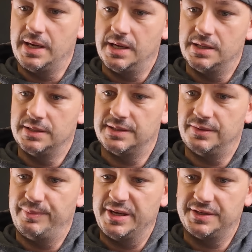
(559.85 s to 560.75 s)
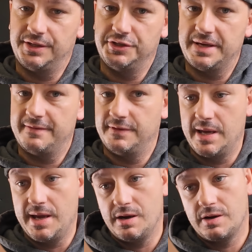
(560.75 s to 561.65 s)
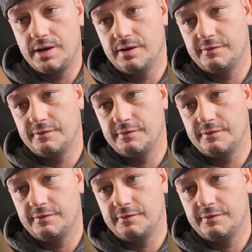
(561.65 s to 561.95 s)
And you can see we basically just have an error here